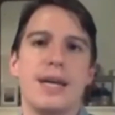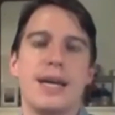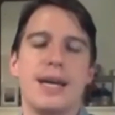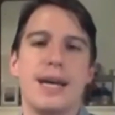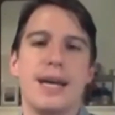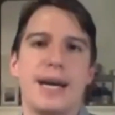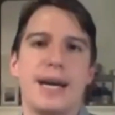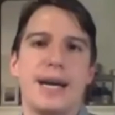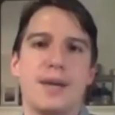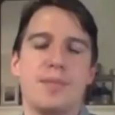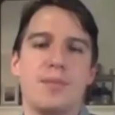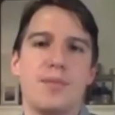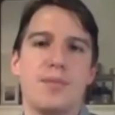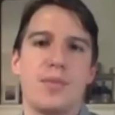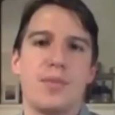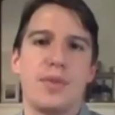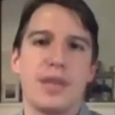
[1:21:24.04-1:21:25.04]

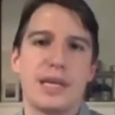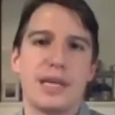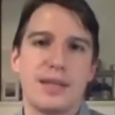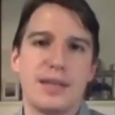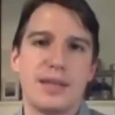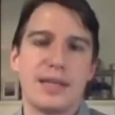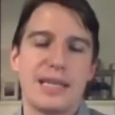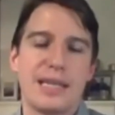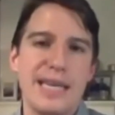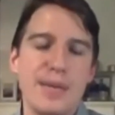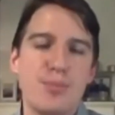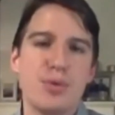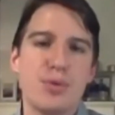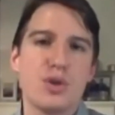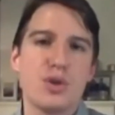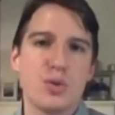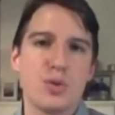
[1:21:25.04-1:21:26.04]
The key
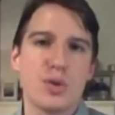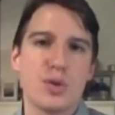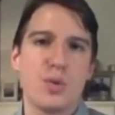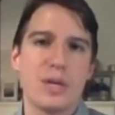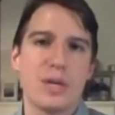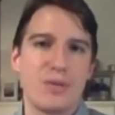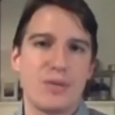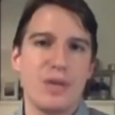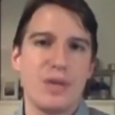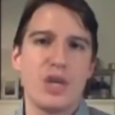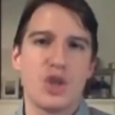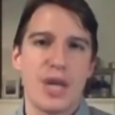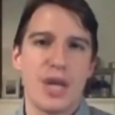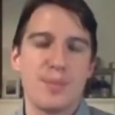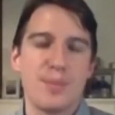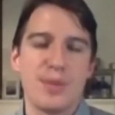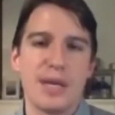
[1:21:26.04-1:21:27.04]
producer who has really
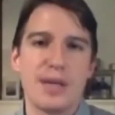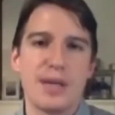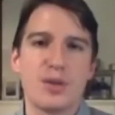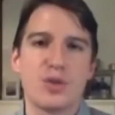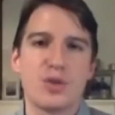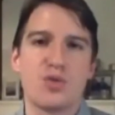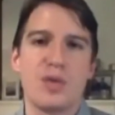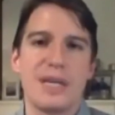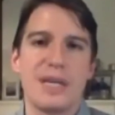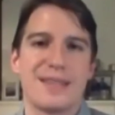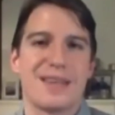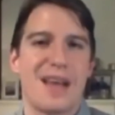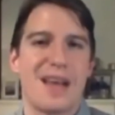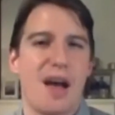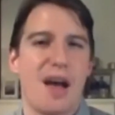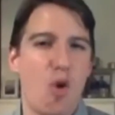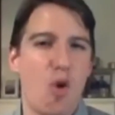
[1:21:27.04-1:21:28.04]
shaped the industry is
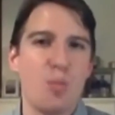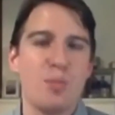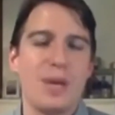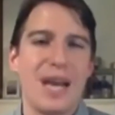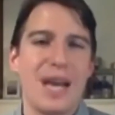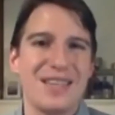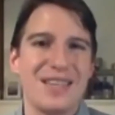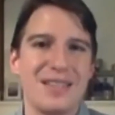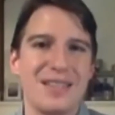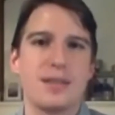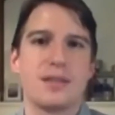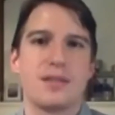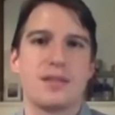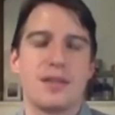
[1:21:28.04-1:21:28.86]
Raumland,